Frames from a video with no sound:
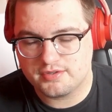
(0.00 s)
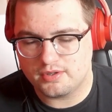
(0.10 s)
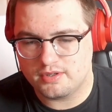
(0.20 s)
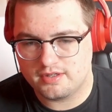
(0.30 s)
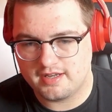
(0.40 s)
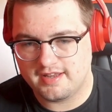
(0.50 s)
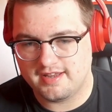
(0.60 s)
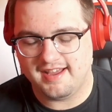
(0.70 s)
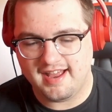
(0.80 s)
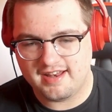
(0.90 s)

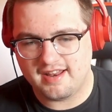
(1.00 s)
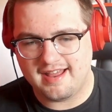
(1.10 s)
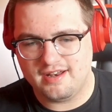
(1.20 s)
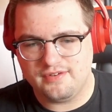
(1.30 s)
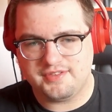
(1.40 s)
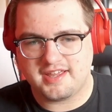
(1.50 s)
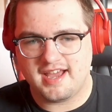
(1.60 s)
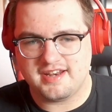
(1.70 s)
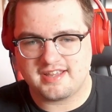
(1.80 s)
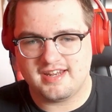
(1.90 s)
I love the
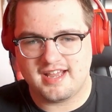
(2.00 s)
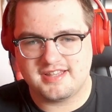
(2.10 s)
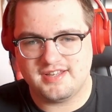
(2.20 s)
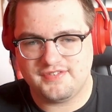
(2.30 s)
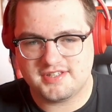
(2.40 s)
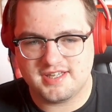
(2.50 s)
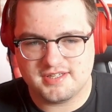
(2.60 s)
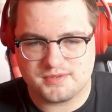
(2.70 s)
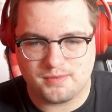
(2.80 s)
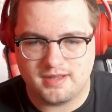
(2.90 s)
kind of connectivity
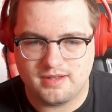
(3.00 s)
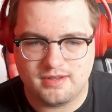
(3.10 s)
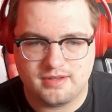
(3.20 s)
as well.